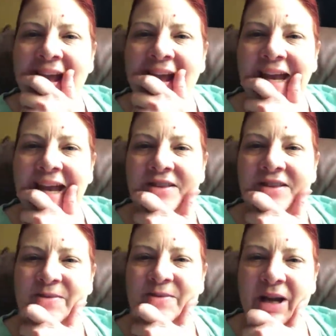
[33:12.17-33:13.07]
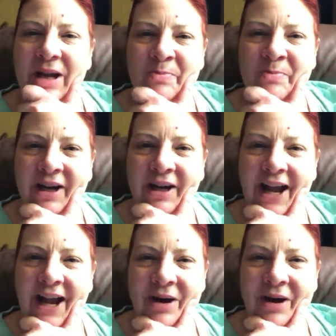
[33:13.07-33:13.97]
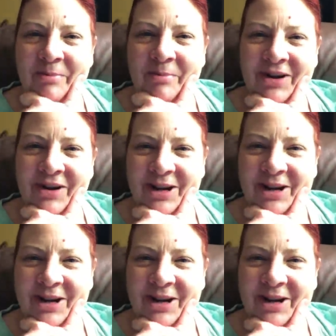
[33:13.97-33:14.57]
And this Bensberg guy, I want to marry him.